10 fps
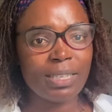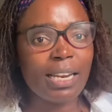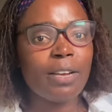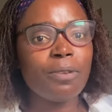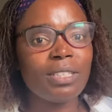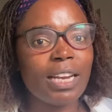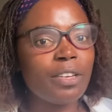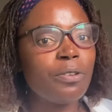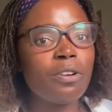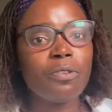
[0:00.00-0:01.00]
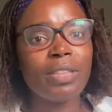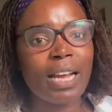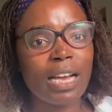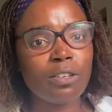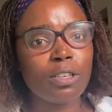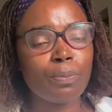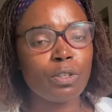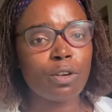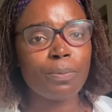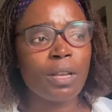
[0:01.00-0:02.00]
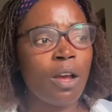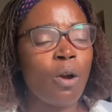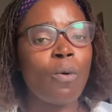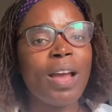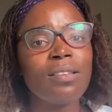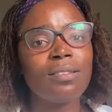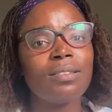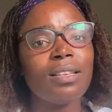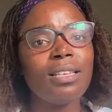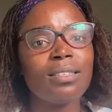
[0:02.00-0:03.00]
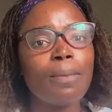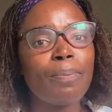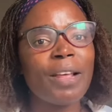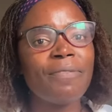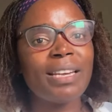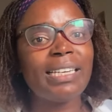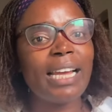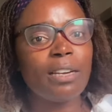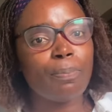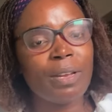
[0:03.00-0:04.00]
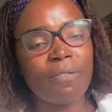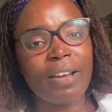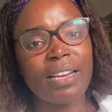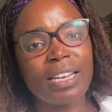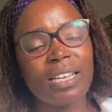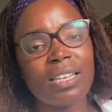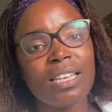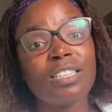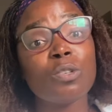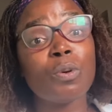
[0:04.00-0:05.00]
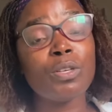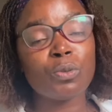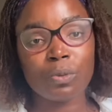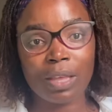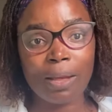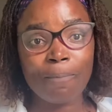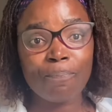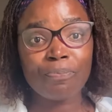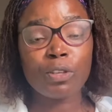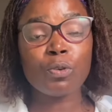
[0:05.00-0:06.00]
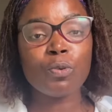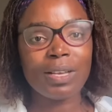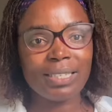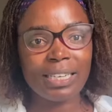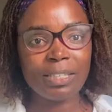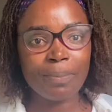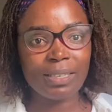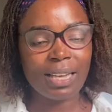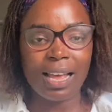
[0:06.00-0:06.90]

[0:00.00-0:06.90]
And it was like, you know, you, the Catholic bishops, why is the private debt bill finding its way to your statement?